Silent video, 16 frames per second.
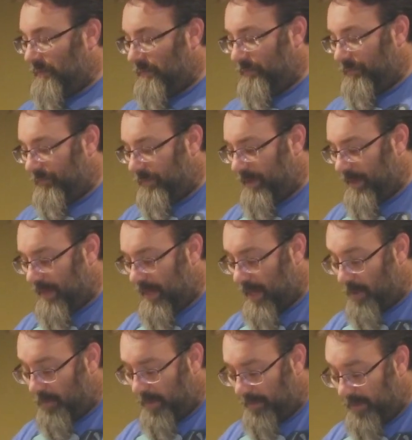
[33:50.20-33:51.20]
for right
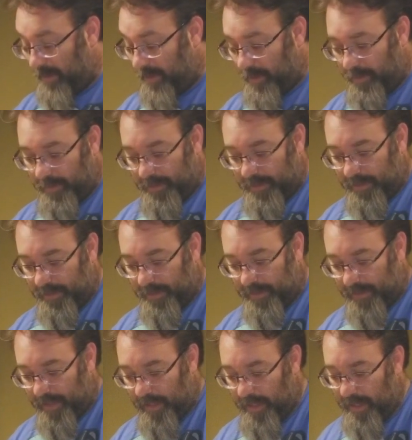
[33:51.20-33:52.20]
now, what I'm going to do
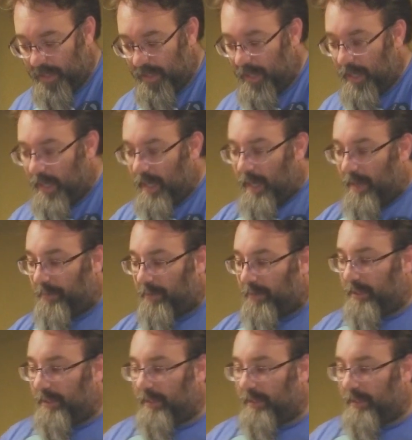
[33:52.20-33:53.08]
is I'm going to